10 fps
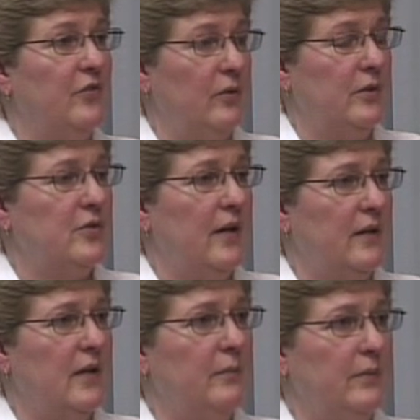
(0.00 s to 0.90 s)
so we try
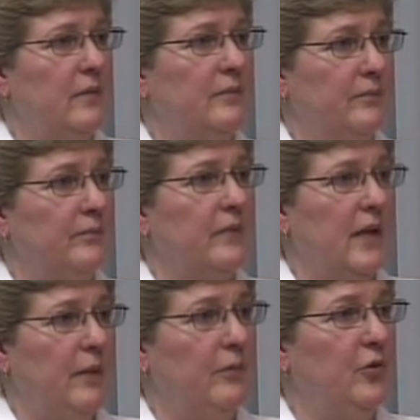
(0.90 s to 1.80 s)
to
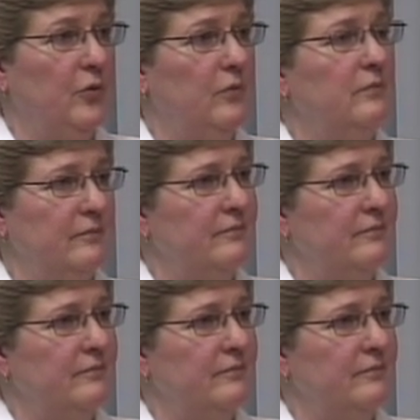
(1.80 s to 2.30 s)
keep new